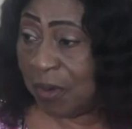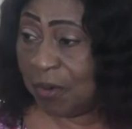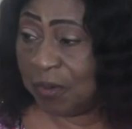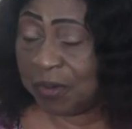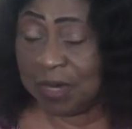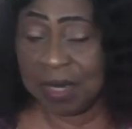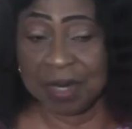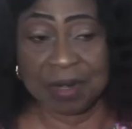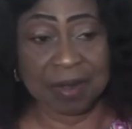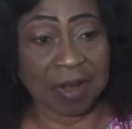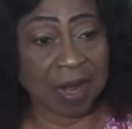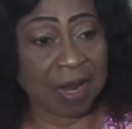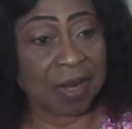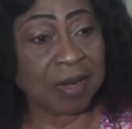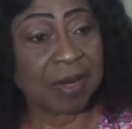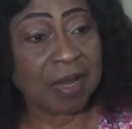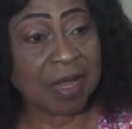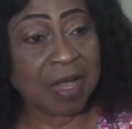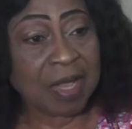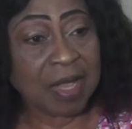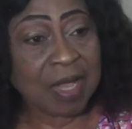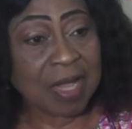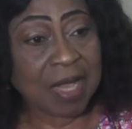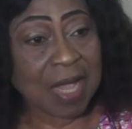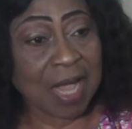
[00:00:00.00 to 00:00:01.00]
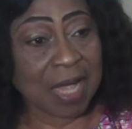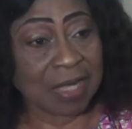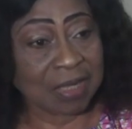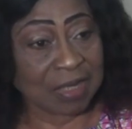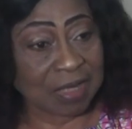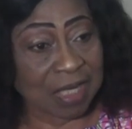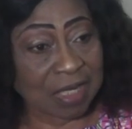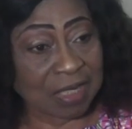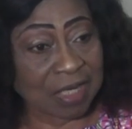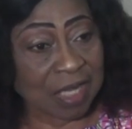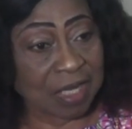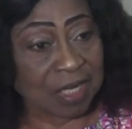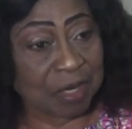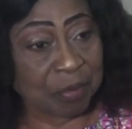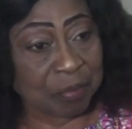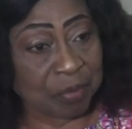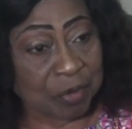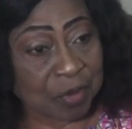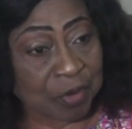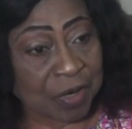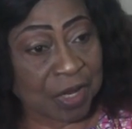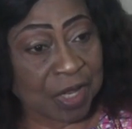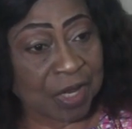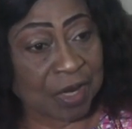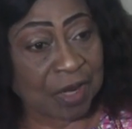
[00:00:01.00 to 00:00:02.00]
on the ground. I started the
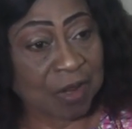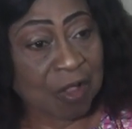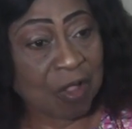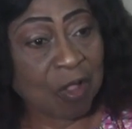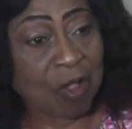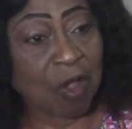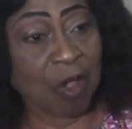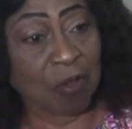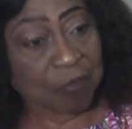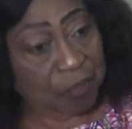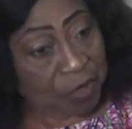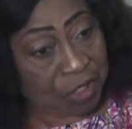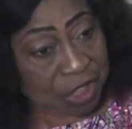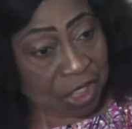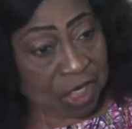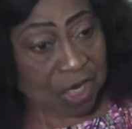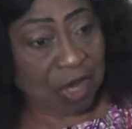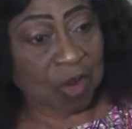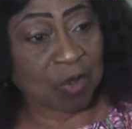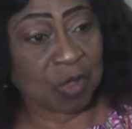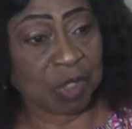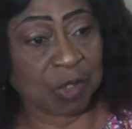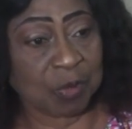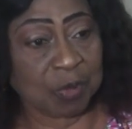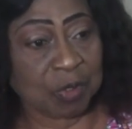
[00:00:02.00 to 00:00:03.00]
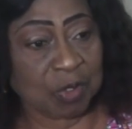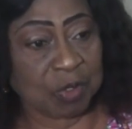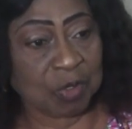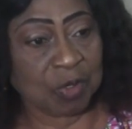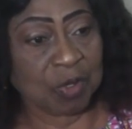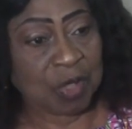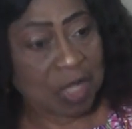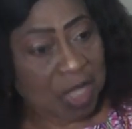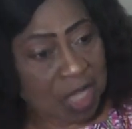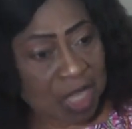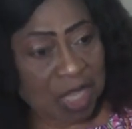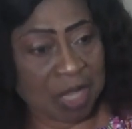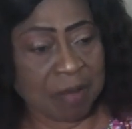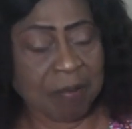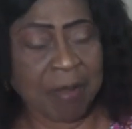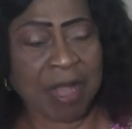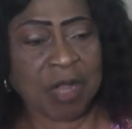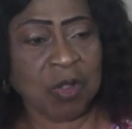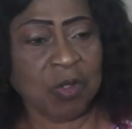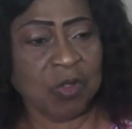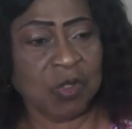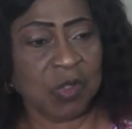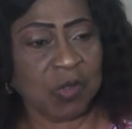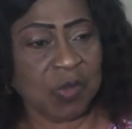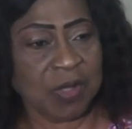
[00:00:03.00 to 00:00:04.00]
building of a general hospital in my
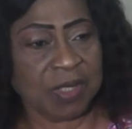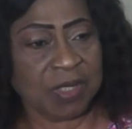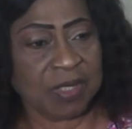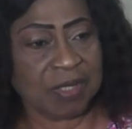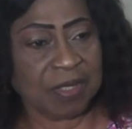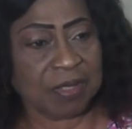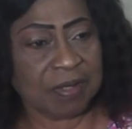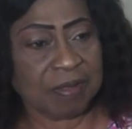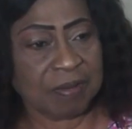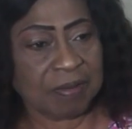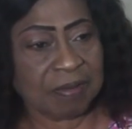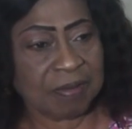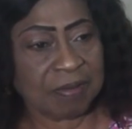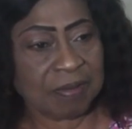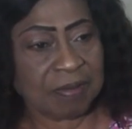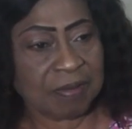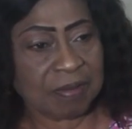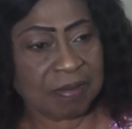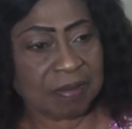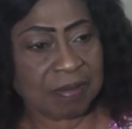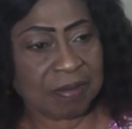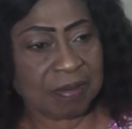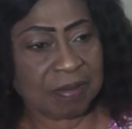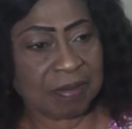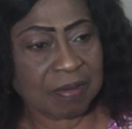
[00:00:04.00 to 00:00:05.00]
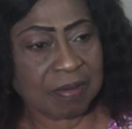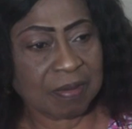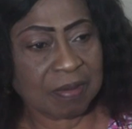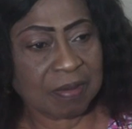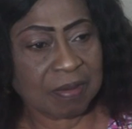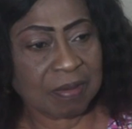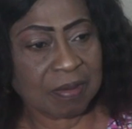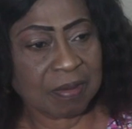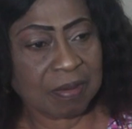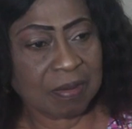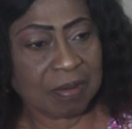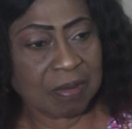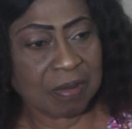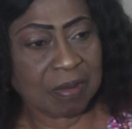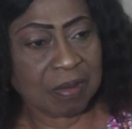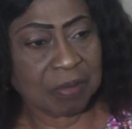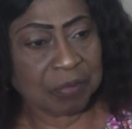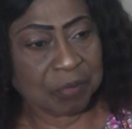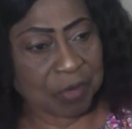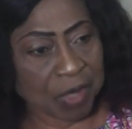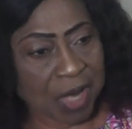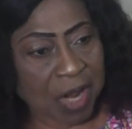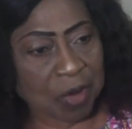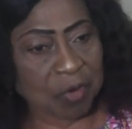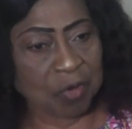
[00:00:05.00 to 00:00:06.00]
constituency.
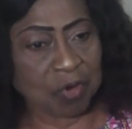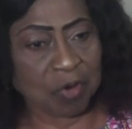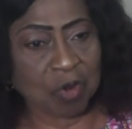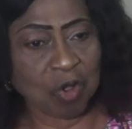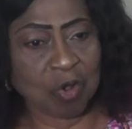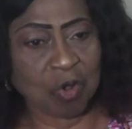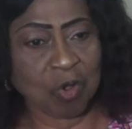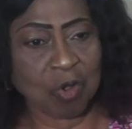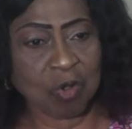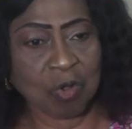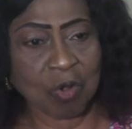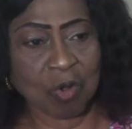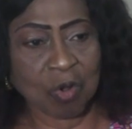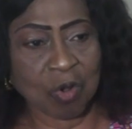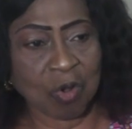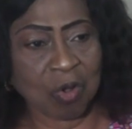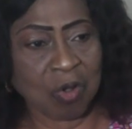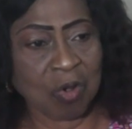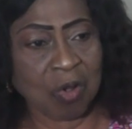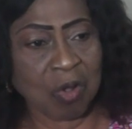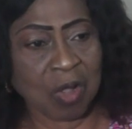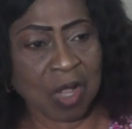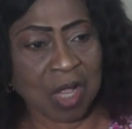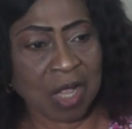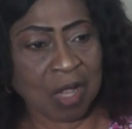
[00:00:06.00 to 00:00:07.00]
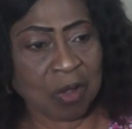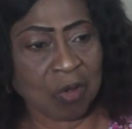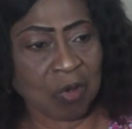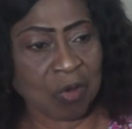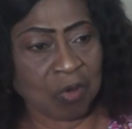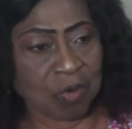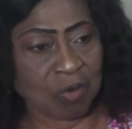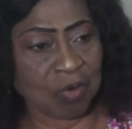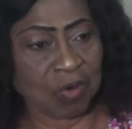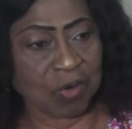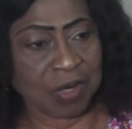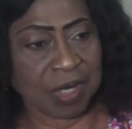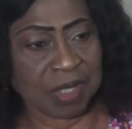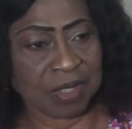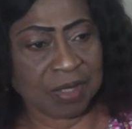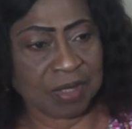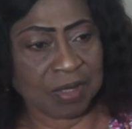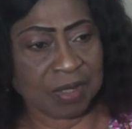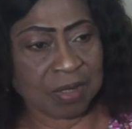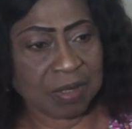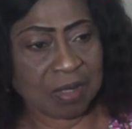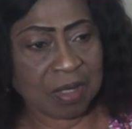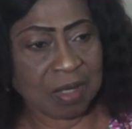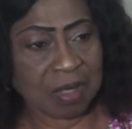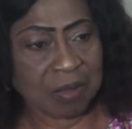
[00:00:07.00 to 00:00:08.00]
But I could not conclude
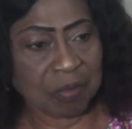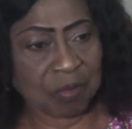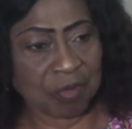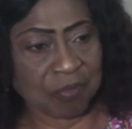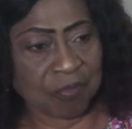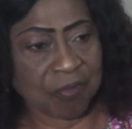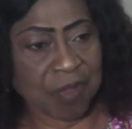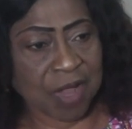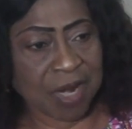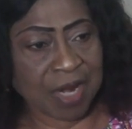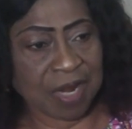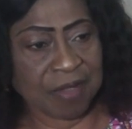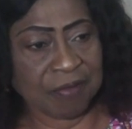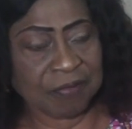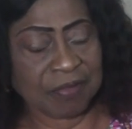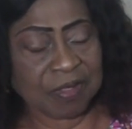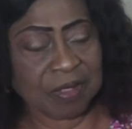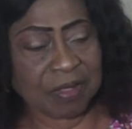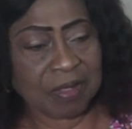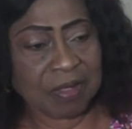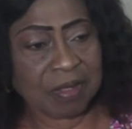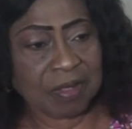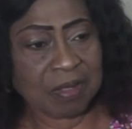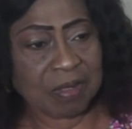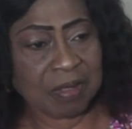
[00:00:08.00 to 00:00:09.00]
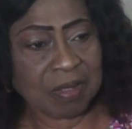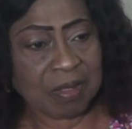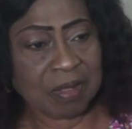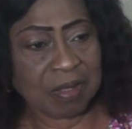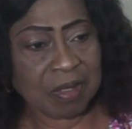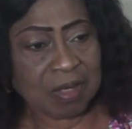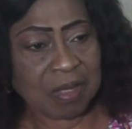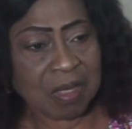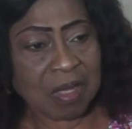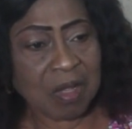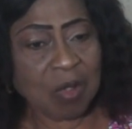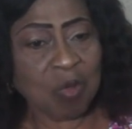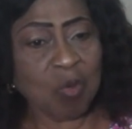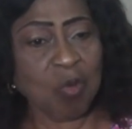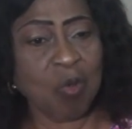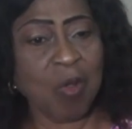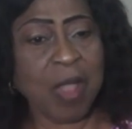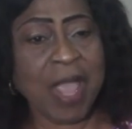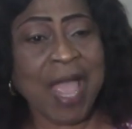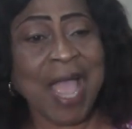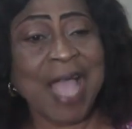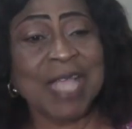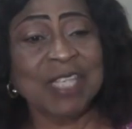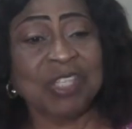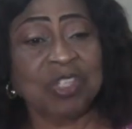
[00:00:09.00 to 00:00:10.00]
it before I left.
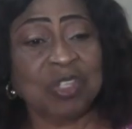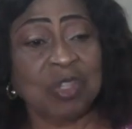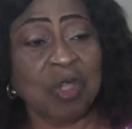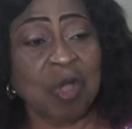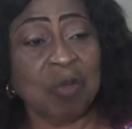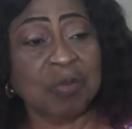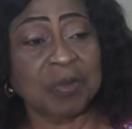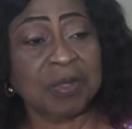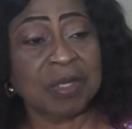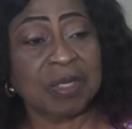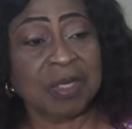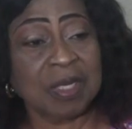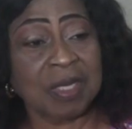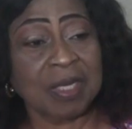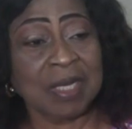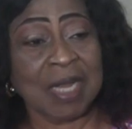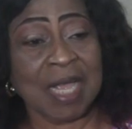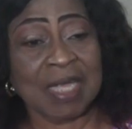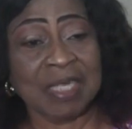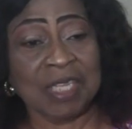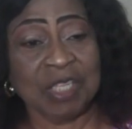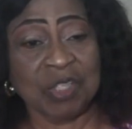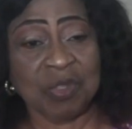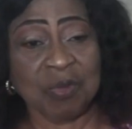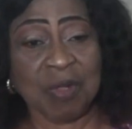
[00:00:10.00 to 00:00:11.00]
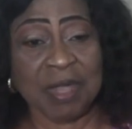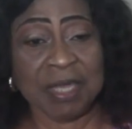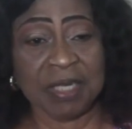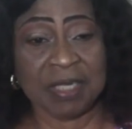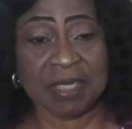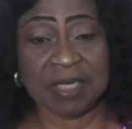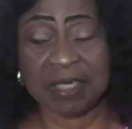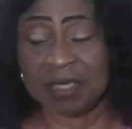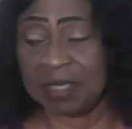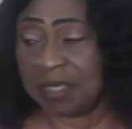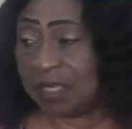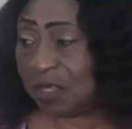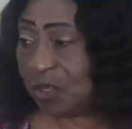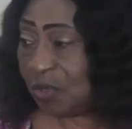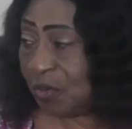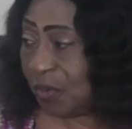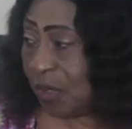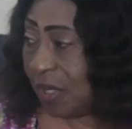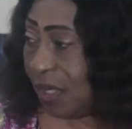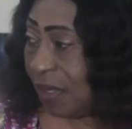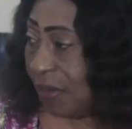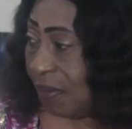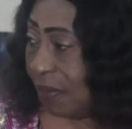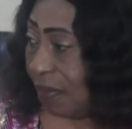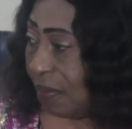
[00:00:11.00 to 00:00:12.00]
Where I stopped, that is where it is till
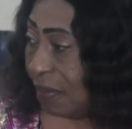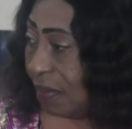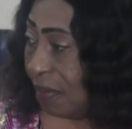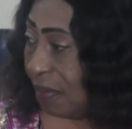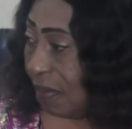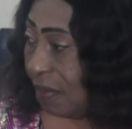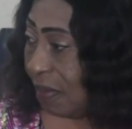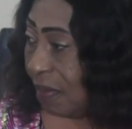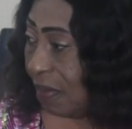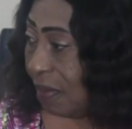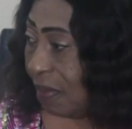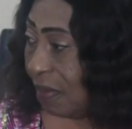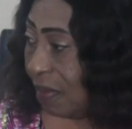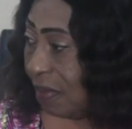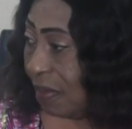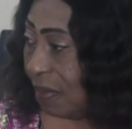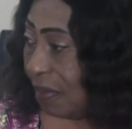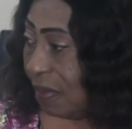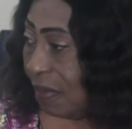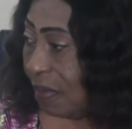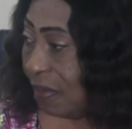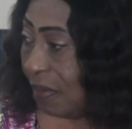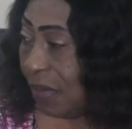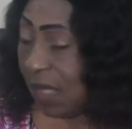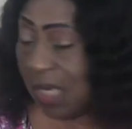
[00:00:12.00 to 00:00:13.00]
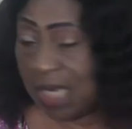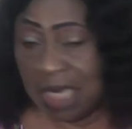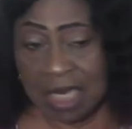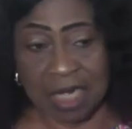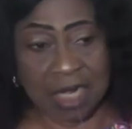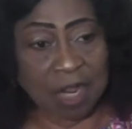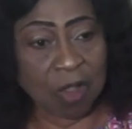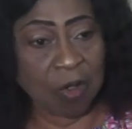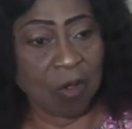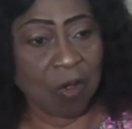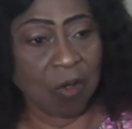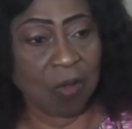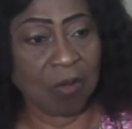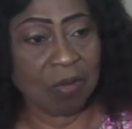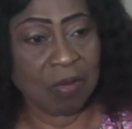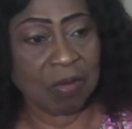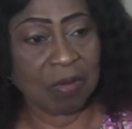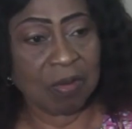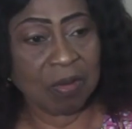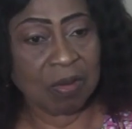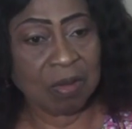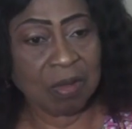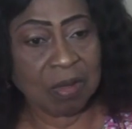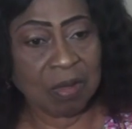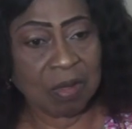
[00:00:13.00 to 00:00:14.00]
today. In a hall,
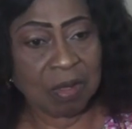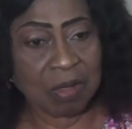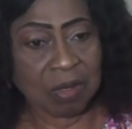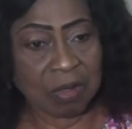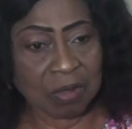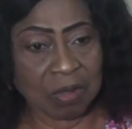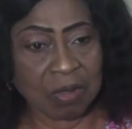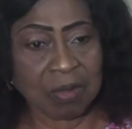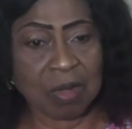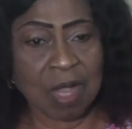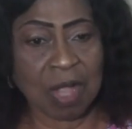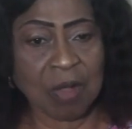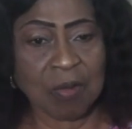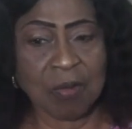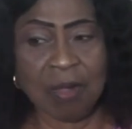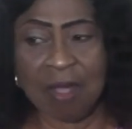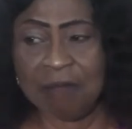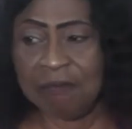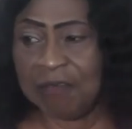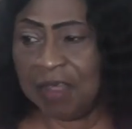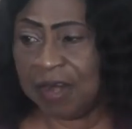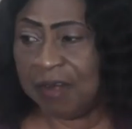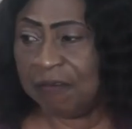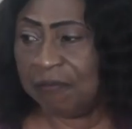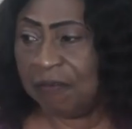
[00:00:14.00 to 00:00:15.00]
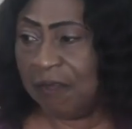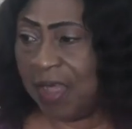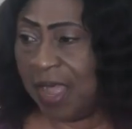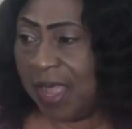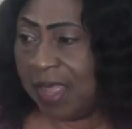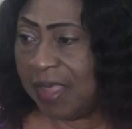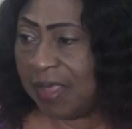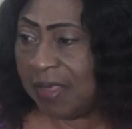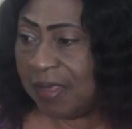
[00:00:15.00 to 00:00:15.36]
you can go and verify.